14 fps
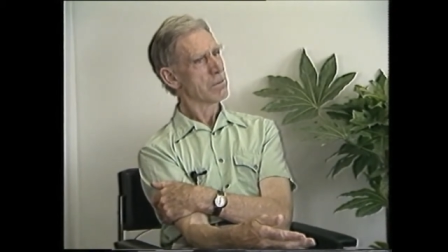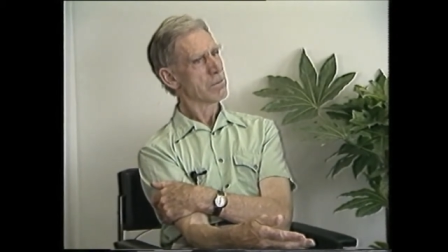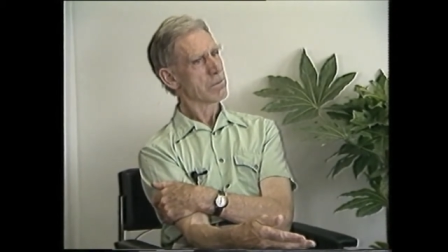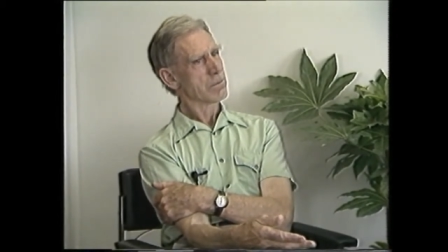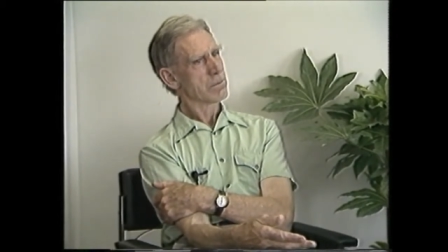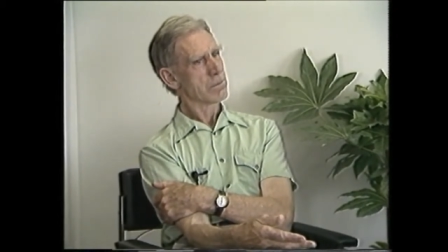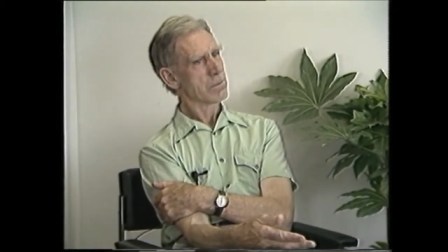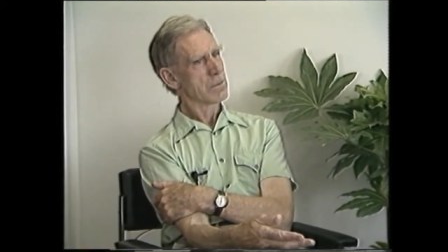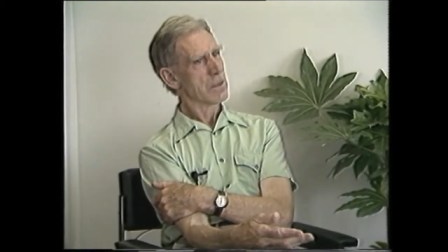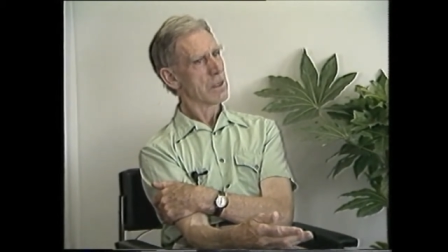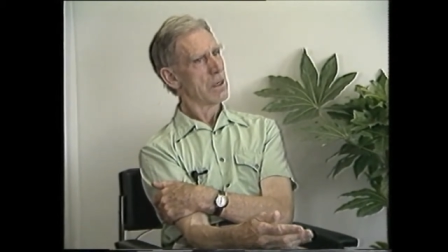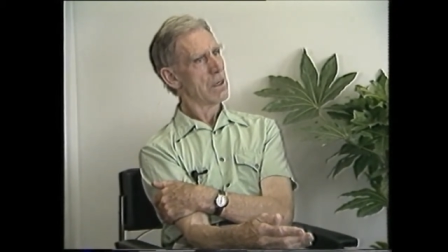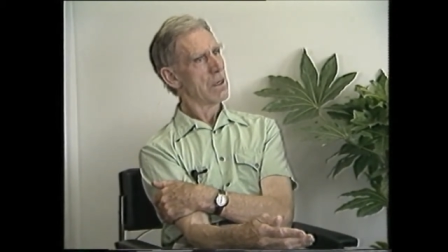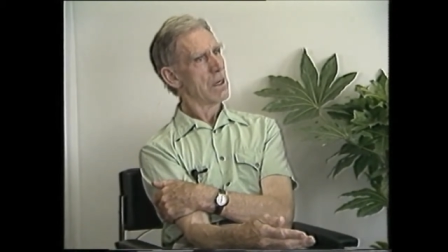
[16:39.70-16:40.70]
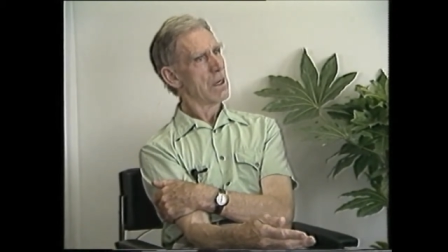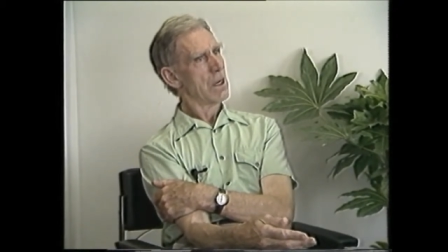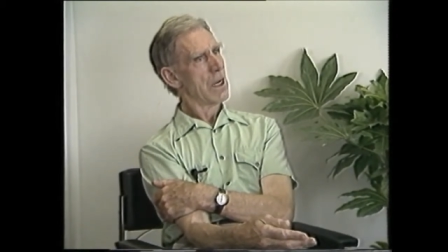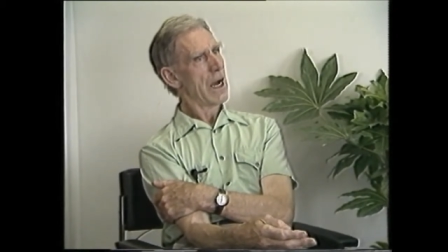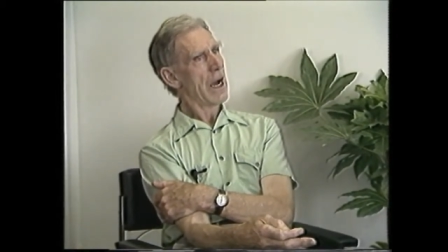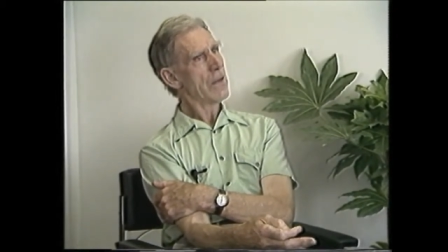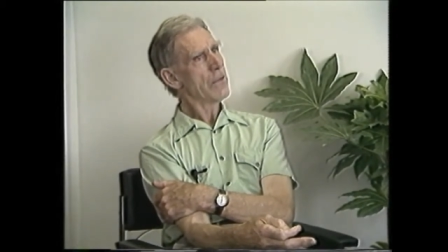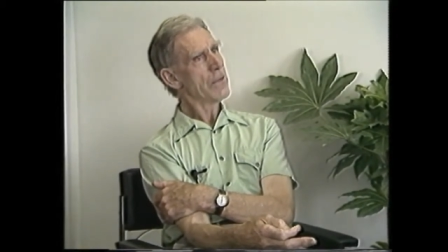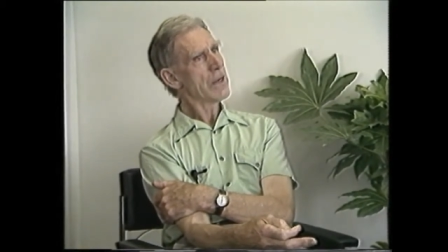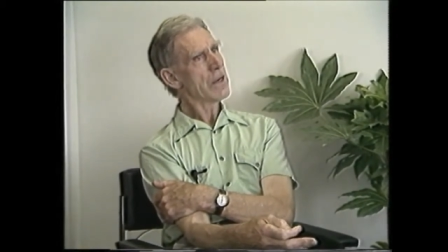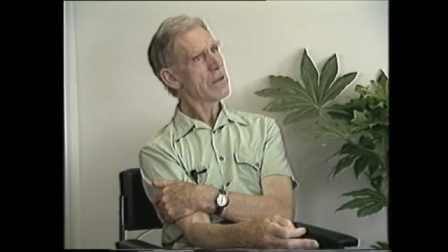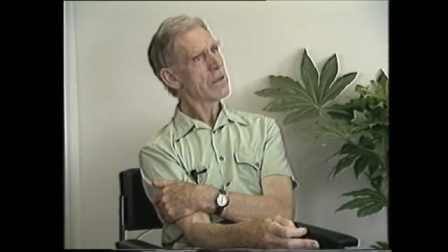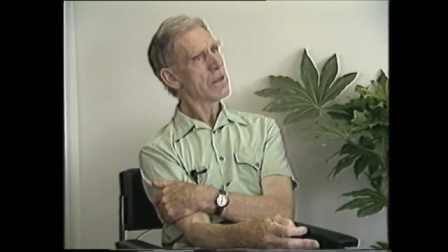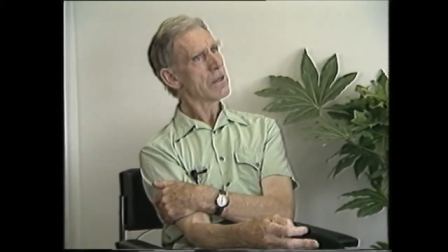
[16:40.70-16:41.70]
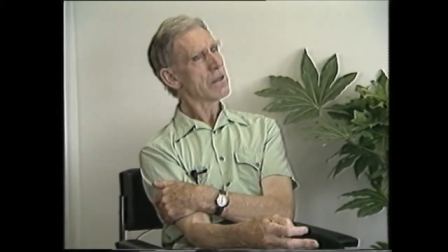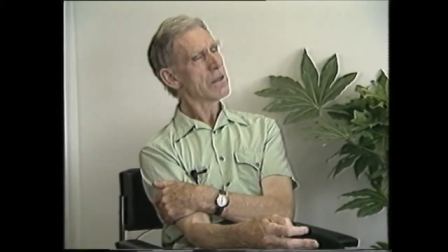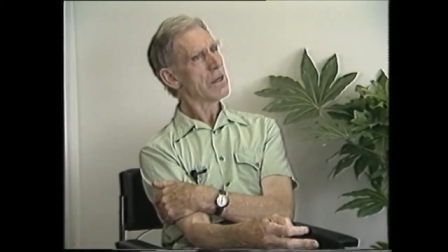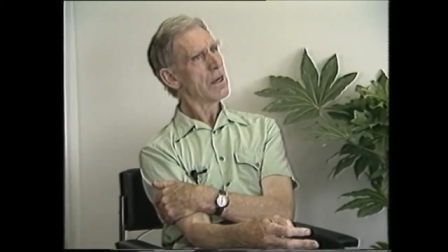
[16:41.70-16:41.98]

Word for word: UCD? I think that